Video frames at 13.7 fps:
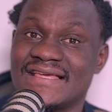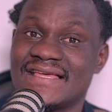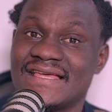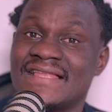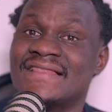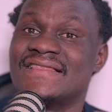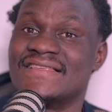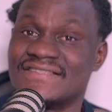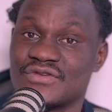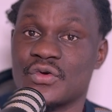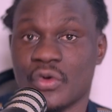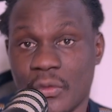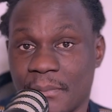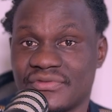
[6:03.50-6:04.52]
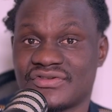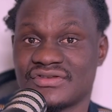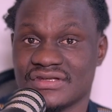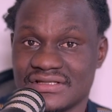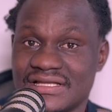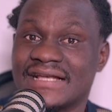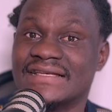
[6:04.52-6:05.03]
in these groups
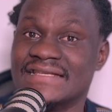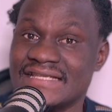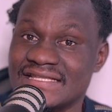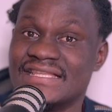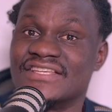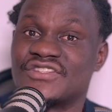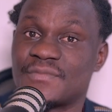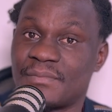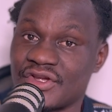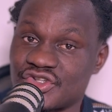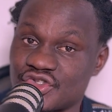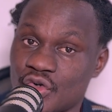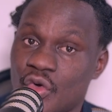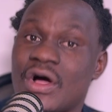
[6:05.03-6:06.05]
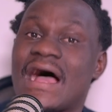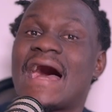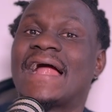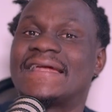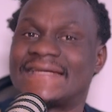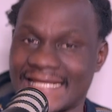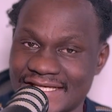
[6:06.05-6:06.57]
that need the special
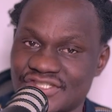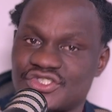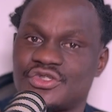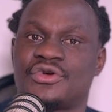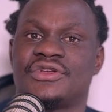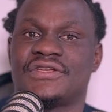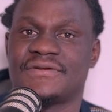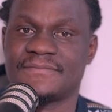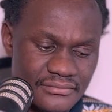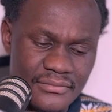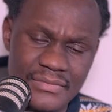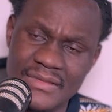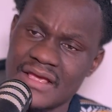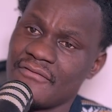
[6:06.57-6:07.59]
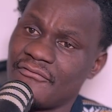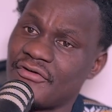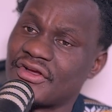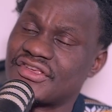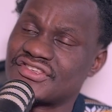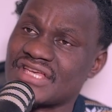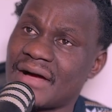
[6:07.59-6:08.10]
attention. For
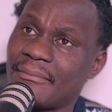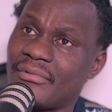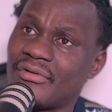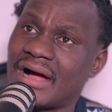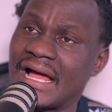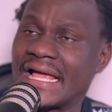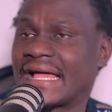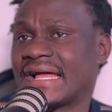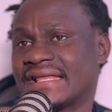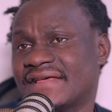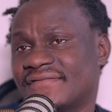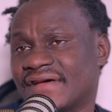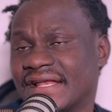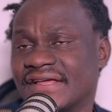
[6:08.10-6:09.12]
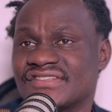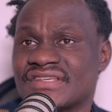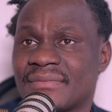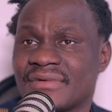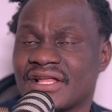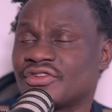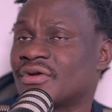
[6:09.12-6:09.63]
example, I can give an example
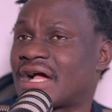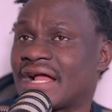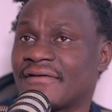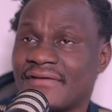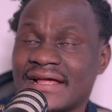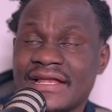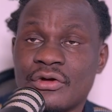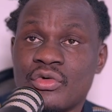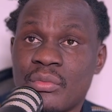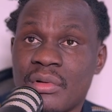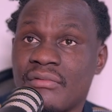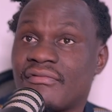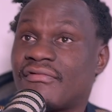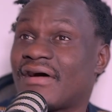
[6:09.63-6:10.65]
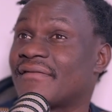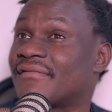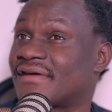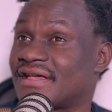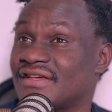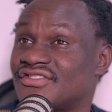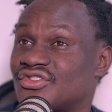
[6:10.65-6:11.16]
that you can find a group of 5
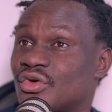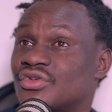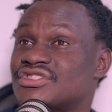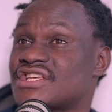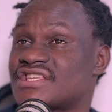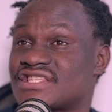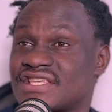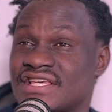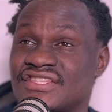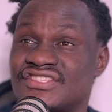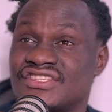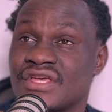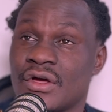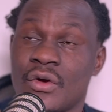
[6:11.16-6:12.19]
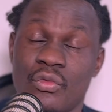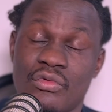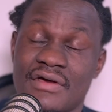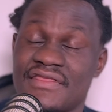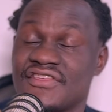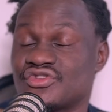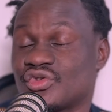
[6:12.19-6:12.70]
kids or 6 kids where
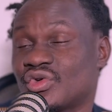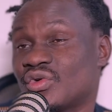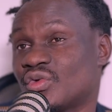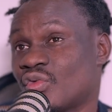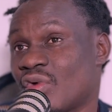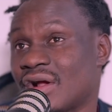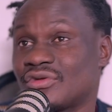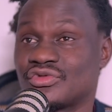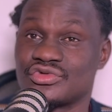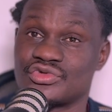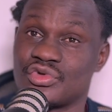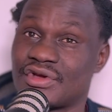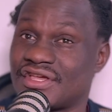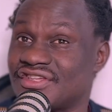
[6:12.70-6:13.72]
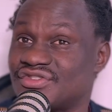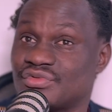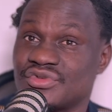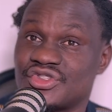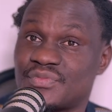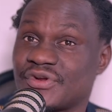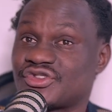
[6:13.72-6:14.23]
there's 1 to 2 kids with
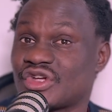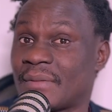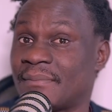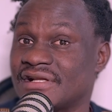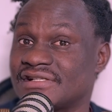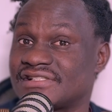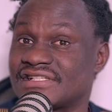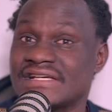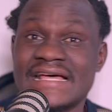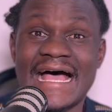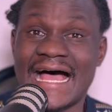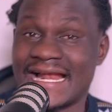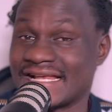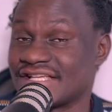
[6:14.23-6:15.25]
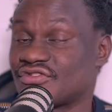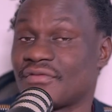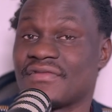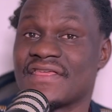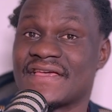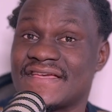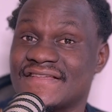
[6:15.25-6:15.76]
special ability, and each of the
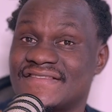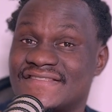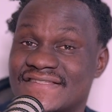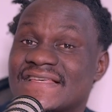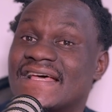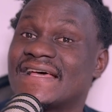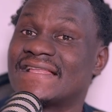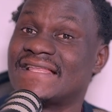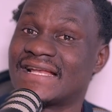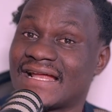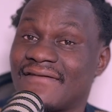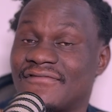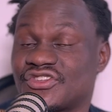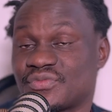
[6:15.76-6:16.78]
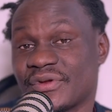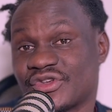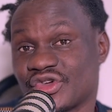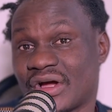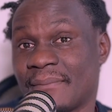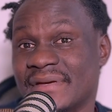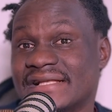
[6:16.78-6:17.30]
kids that have special
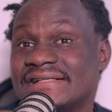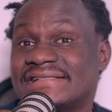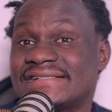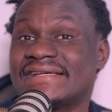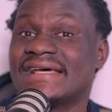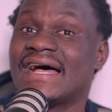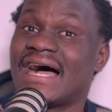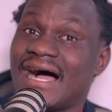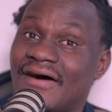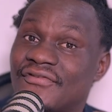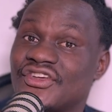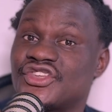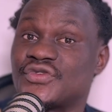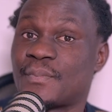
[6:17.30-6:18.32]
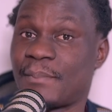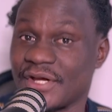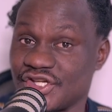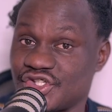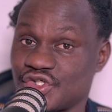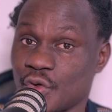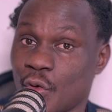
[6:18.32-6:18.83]
ability have a
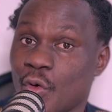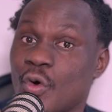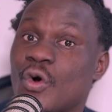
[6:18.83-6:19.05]
special